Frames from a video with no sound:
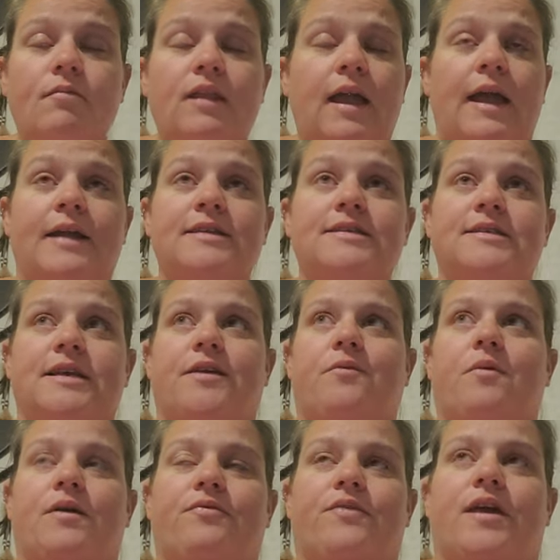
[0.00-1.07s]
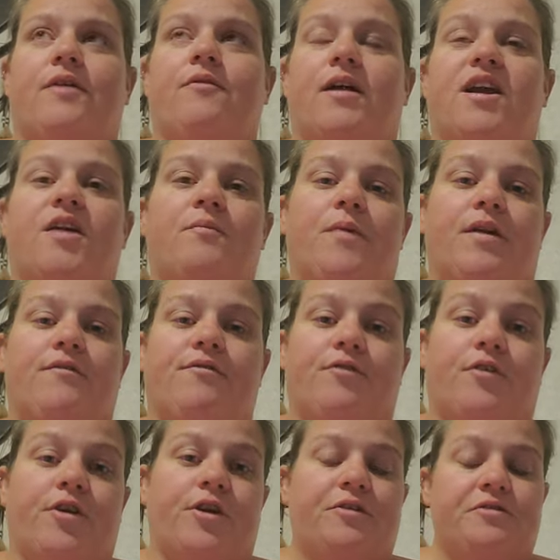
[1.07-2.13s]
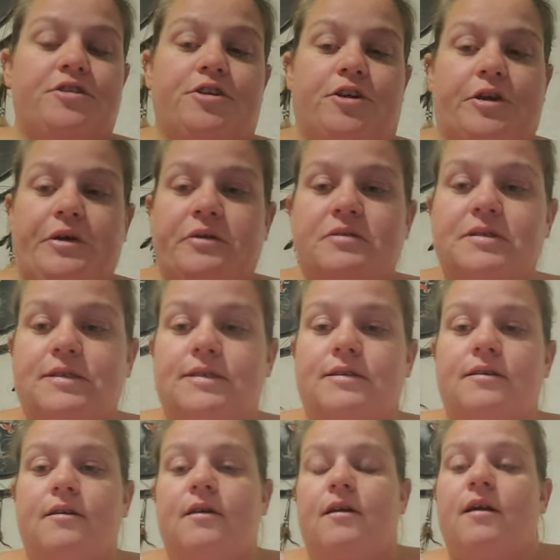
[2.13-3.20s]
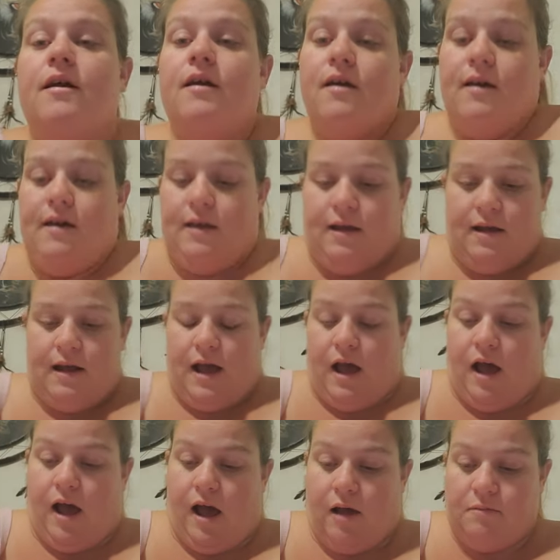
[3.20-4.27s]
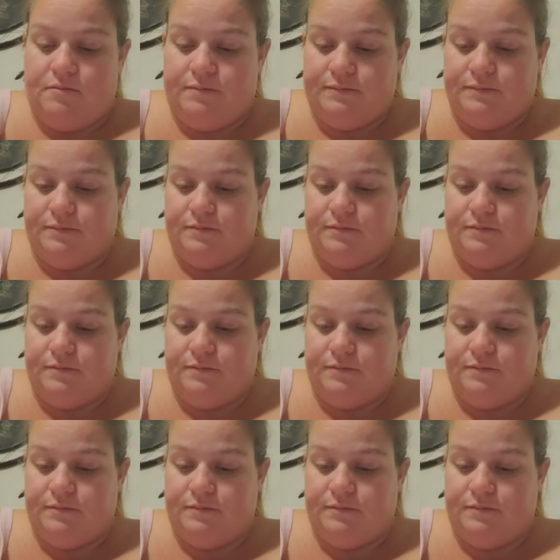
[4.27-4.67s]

and see what they recommend for you to use. Um,